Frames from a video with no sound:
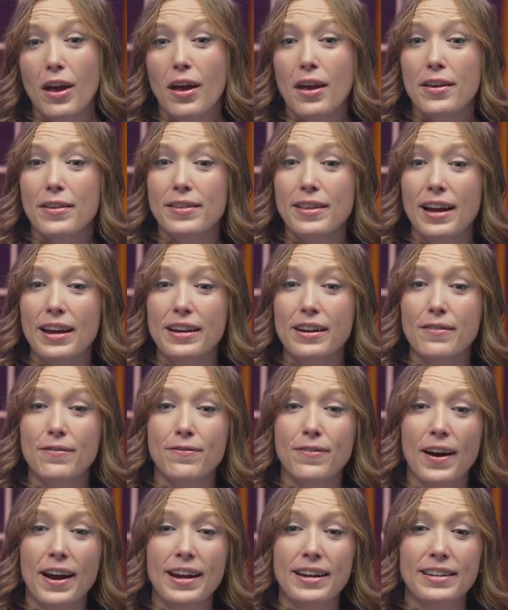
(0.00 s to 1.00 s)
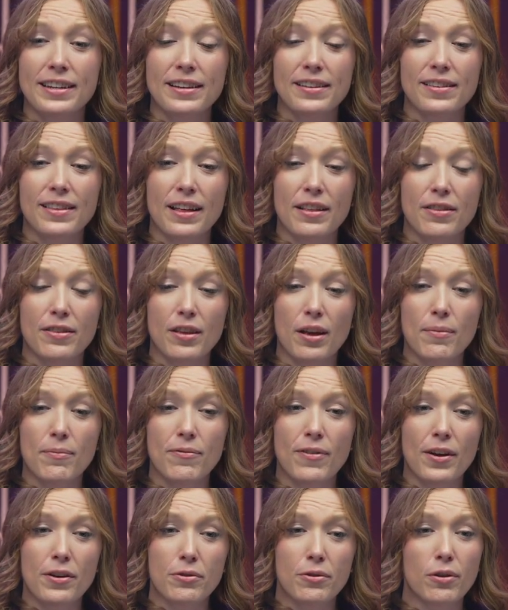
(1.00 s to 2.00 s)
cited findings that some
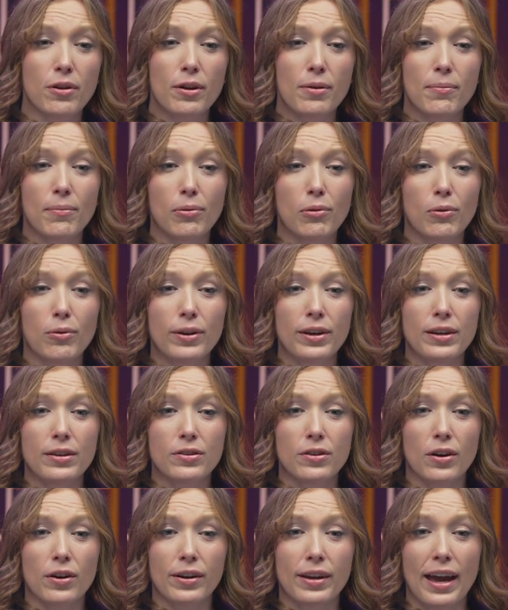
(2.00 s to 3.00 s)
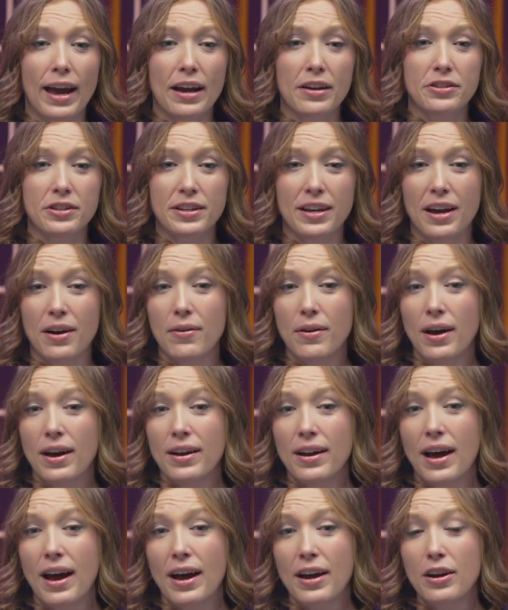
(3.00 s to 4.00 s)
federal employees are cashing out on
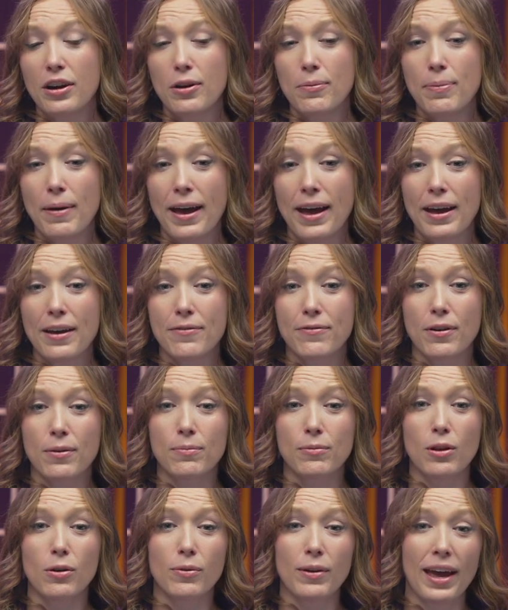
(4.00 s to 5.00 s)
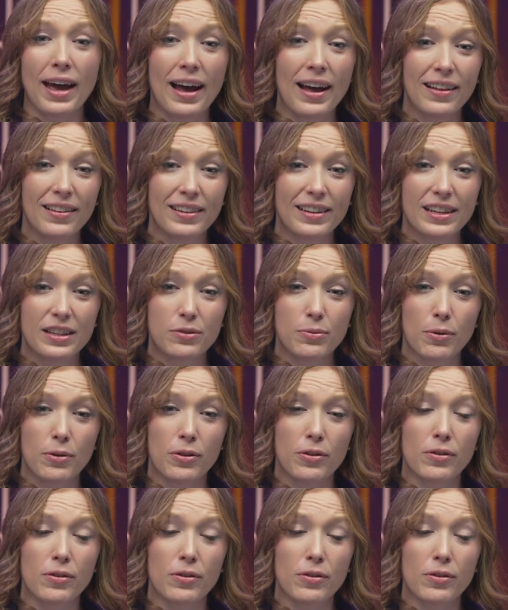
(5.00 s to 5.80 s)
higher pay from localities where they're